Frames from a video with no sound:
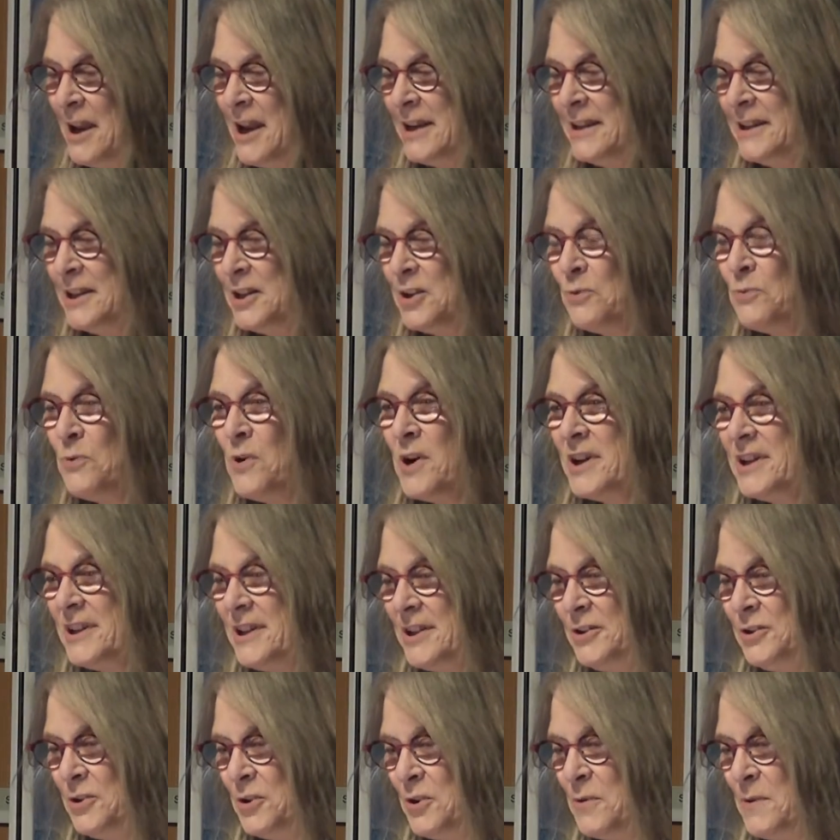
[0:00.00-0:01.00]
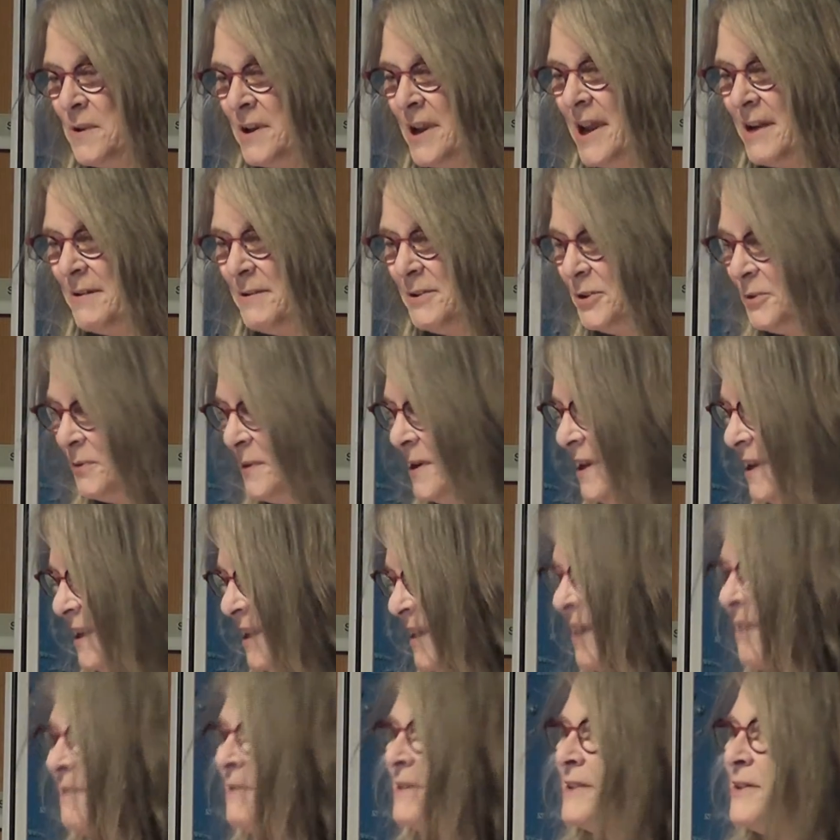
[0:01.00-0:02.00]
I didn't want to do what I was
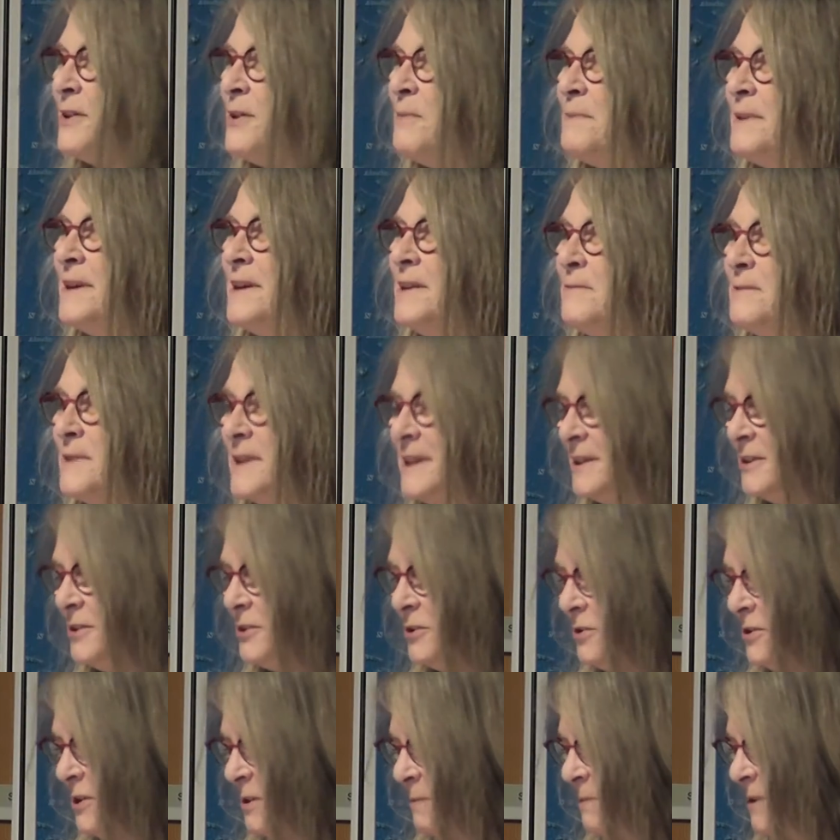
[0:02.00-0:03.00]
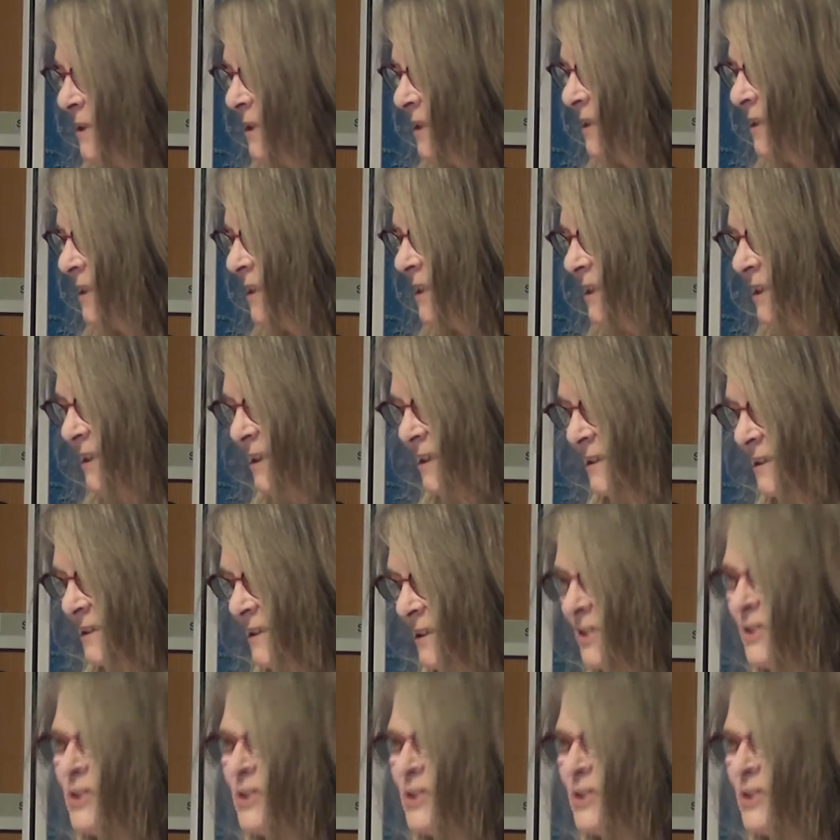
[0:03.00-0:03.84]
reading. I was hoping it wouldn't do it, but I think it is.